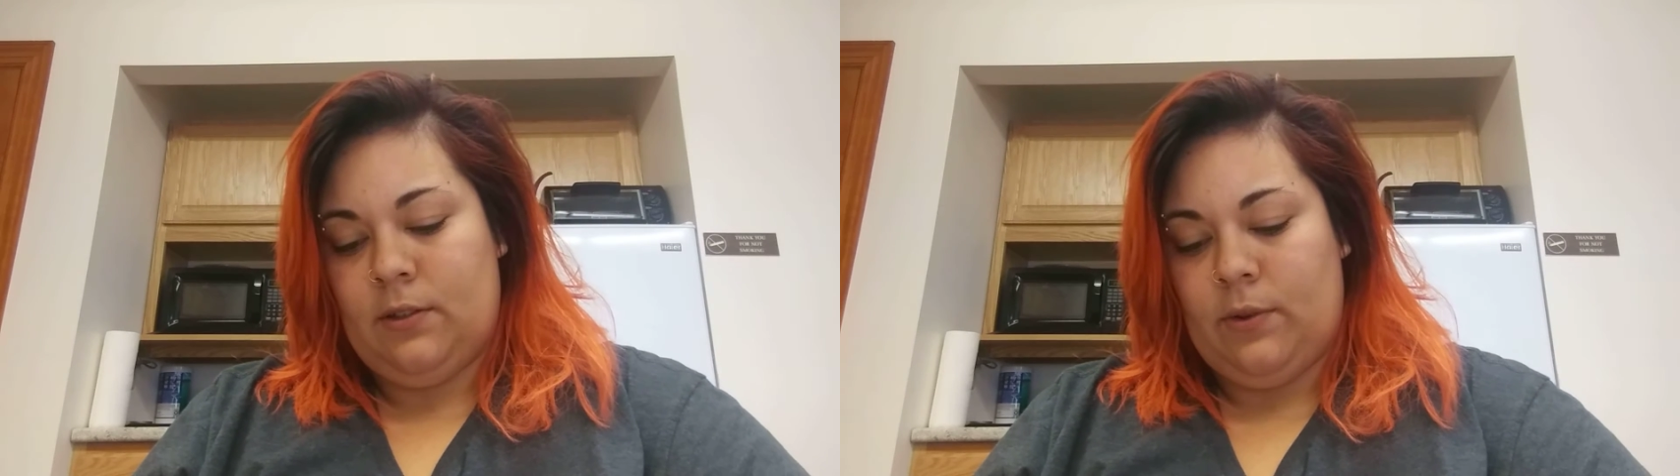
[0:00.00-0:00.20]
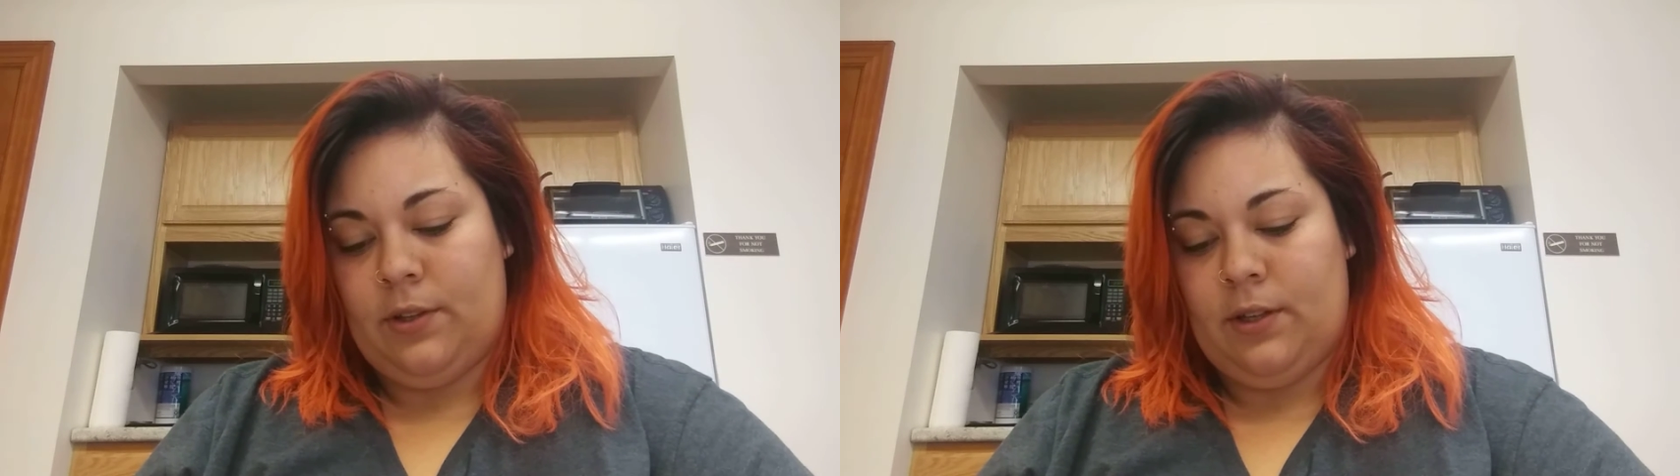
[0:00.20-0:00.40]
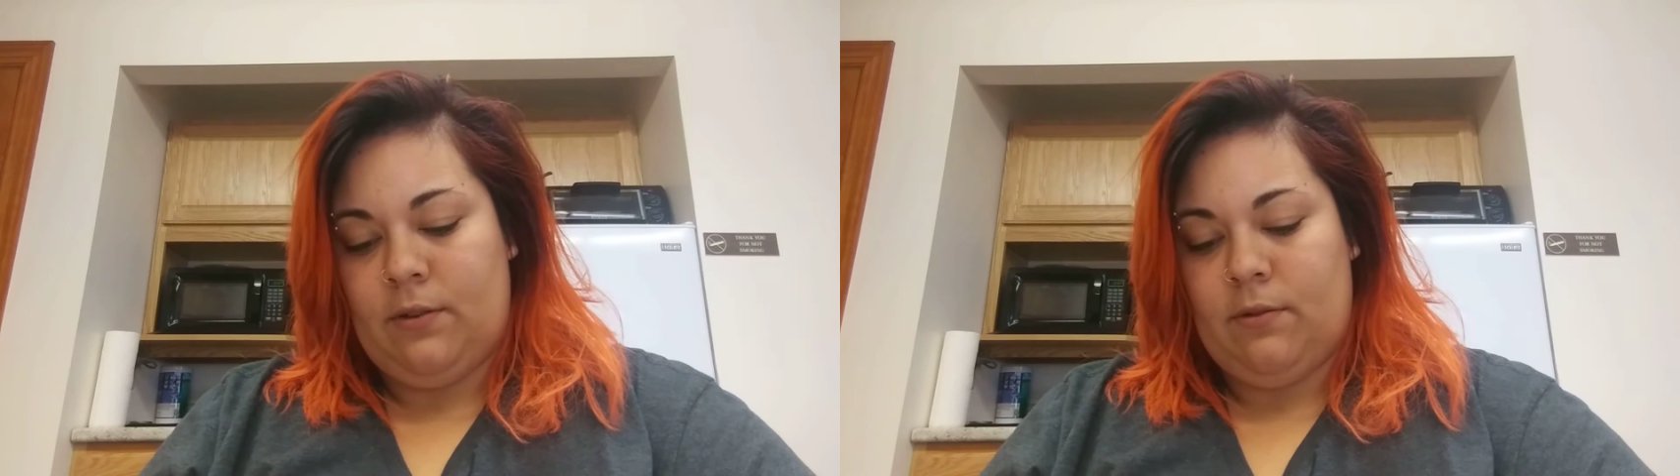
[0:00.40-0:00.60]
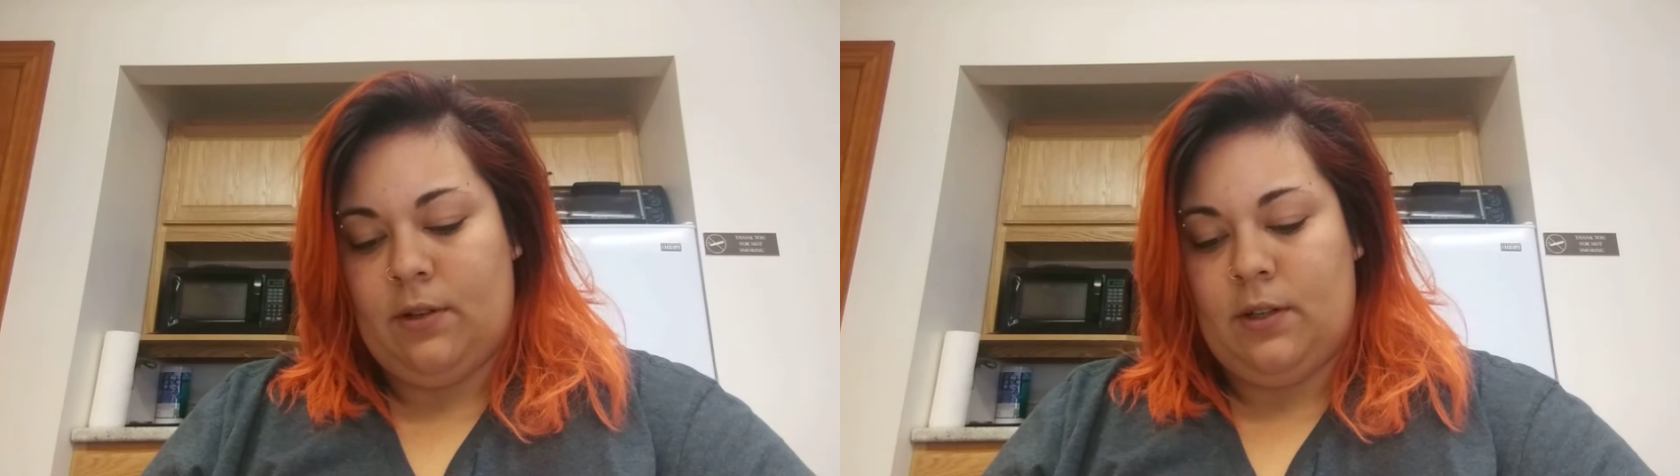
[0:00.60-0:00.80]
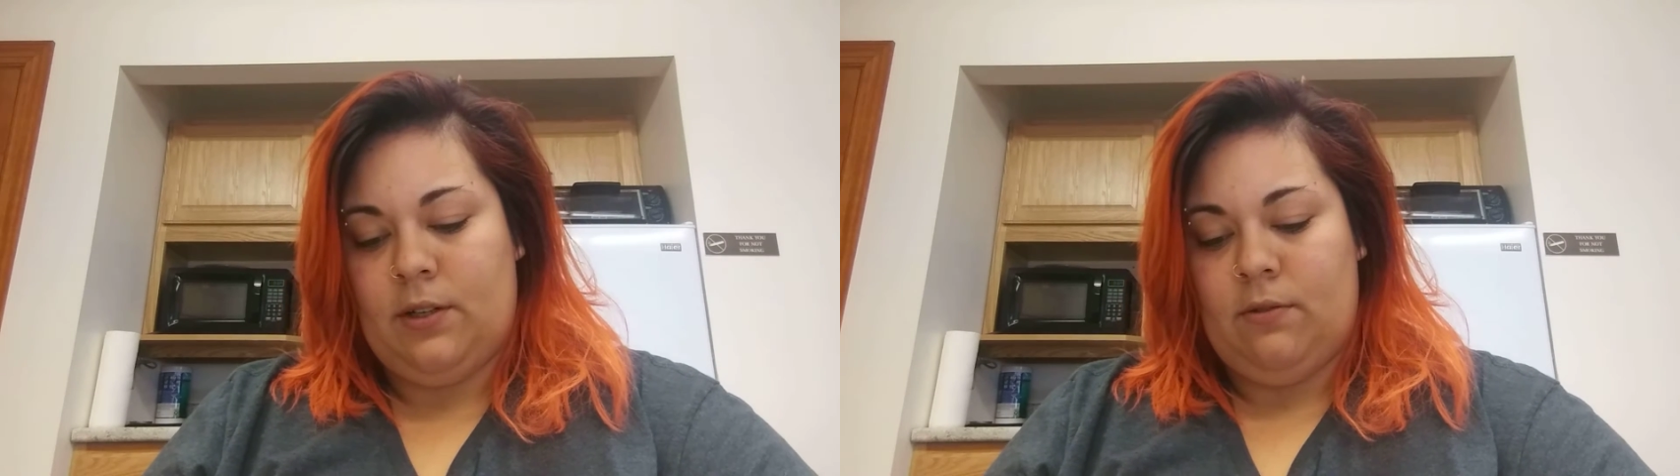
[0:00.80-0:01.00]
I think
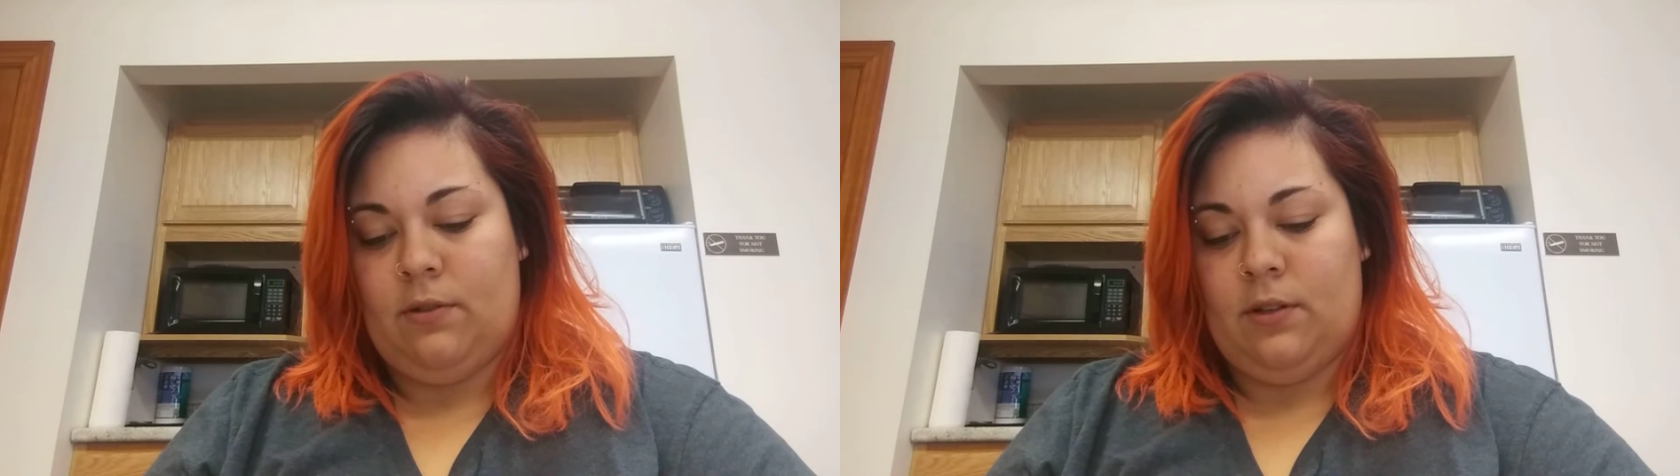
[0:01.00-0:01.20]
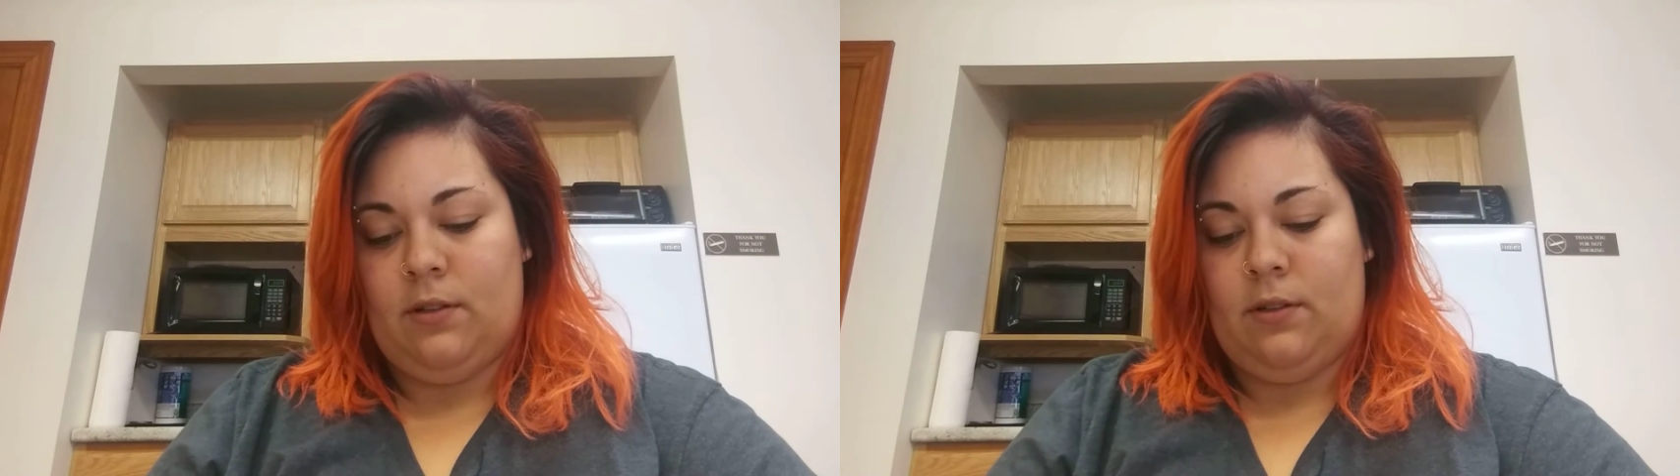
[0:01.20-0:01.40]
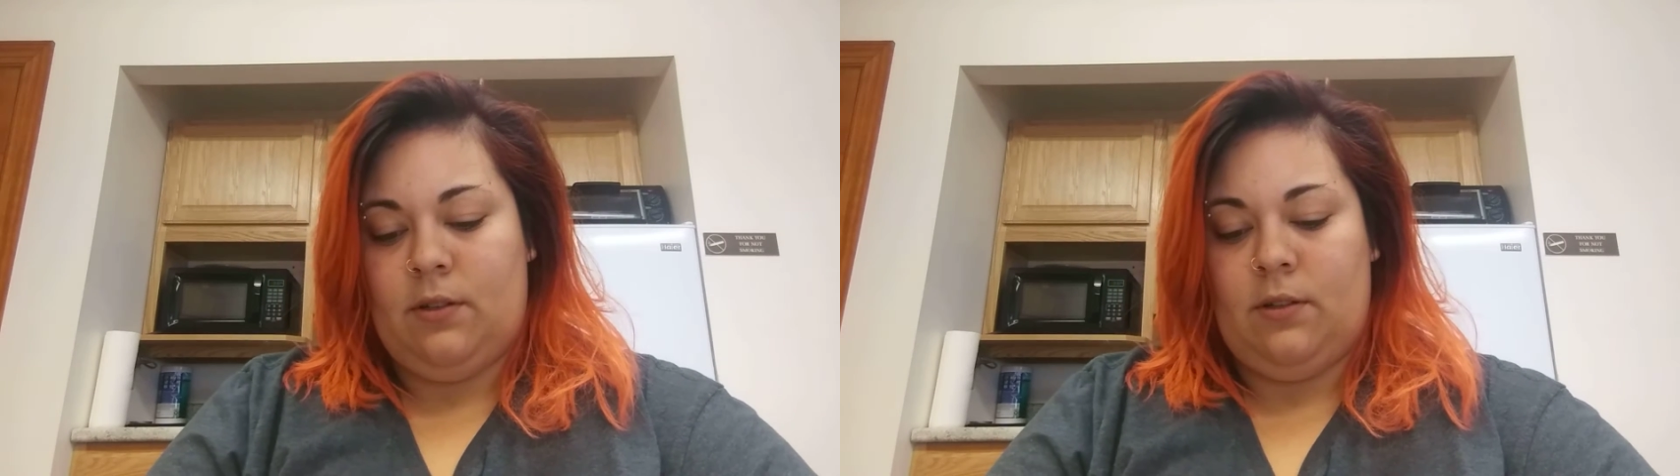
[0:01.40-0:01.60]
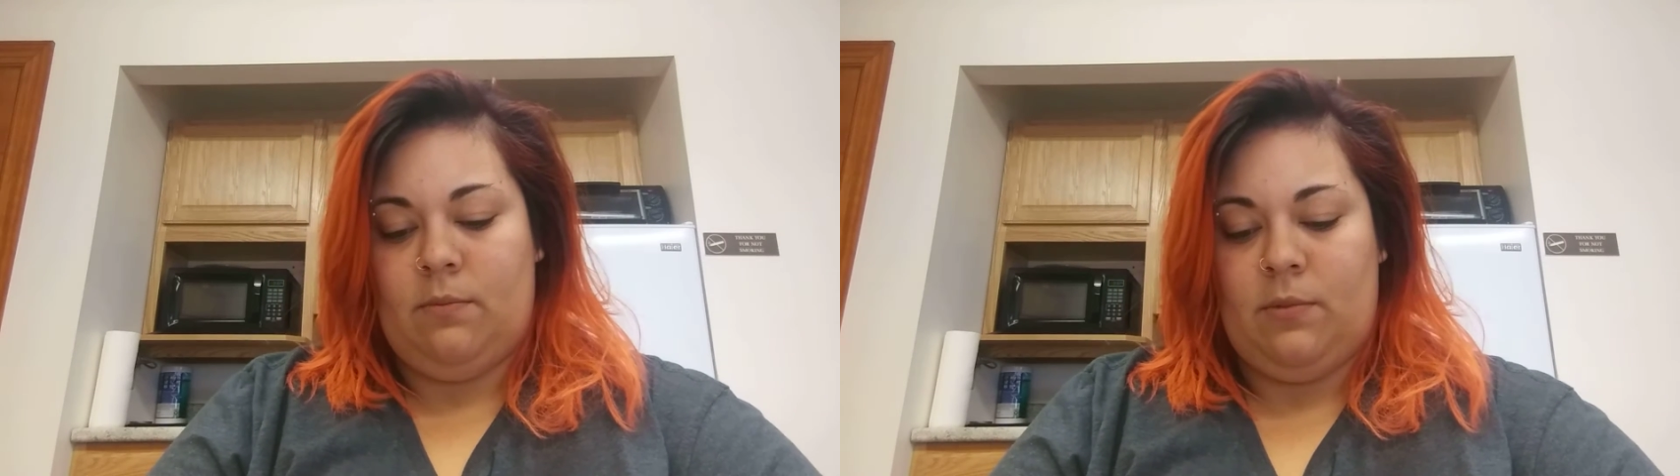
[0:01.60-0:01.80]
we're gonna do this.